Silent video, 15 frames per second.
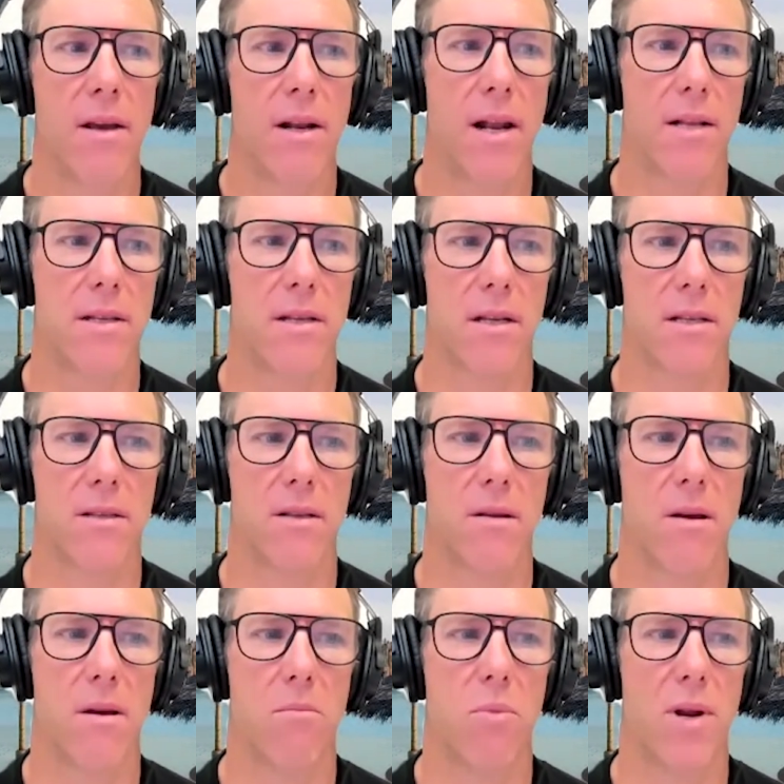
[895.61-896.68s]
Let's just
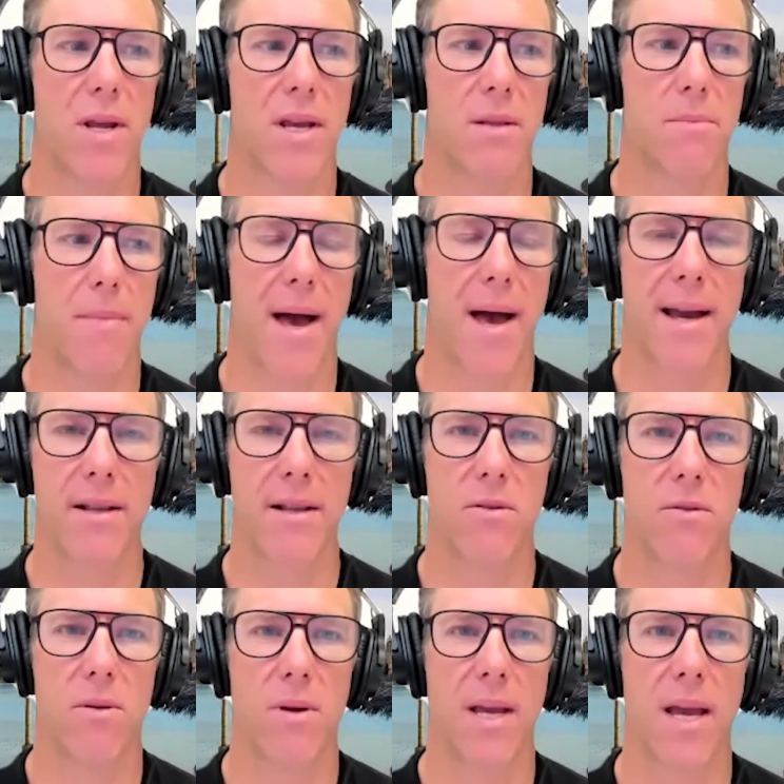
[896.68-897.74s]
bring it back
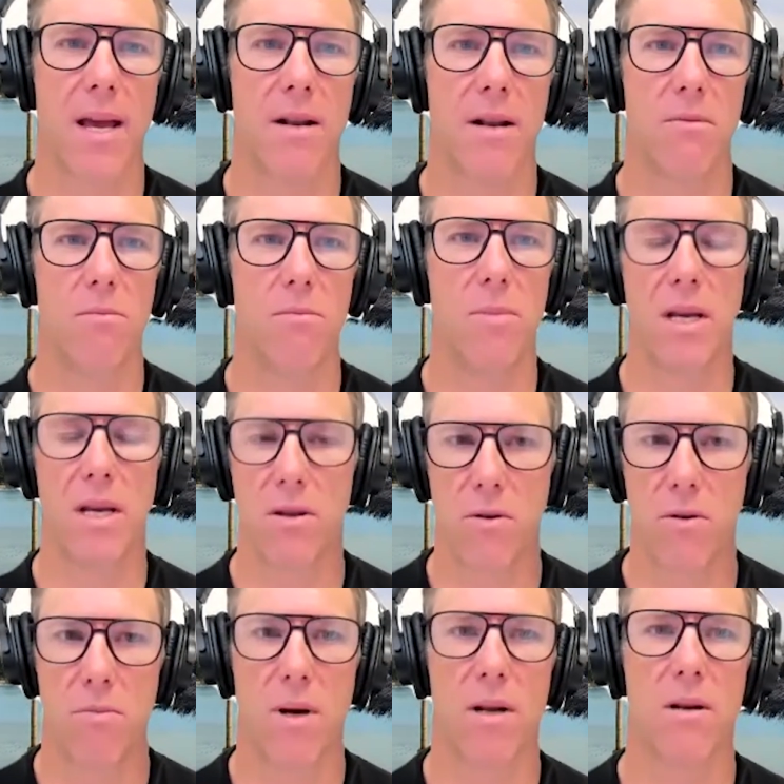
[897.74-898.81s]
to, again, being
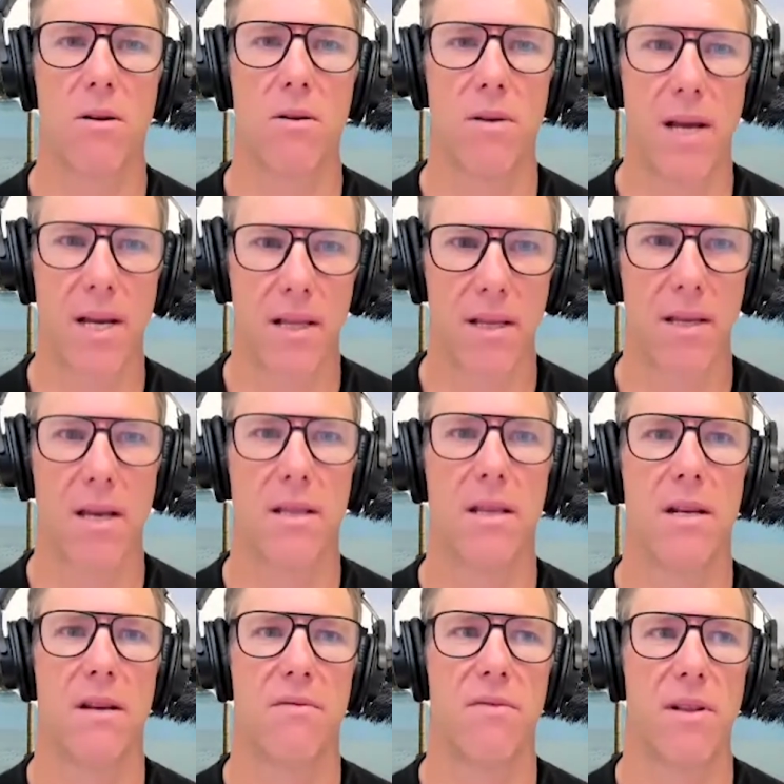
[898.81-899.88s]
human, connecting at a
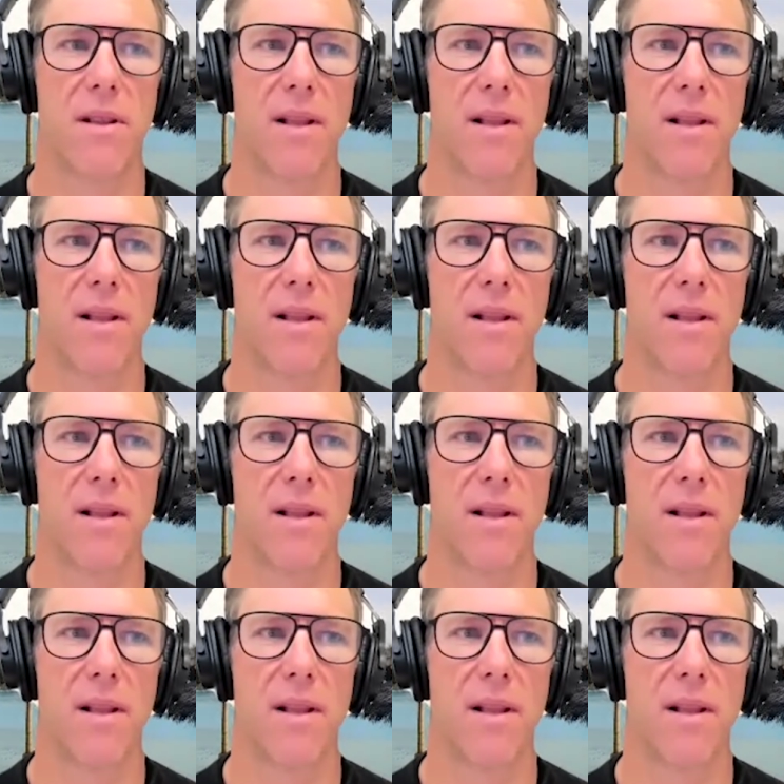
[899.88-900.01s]
different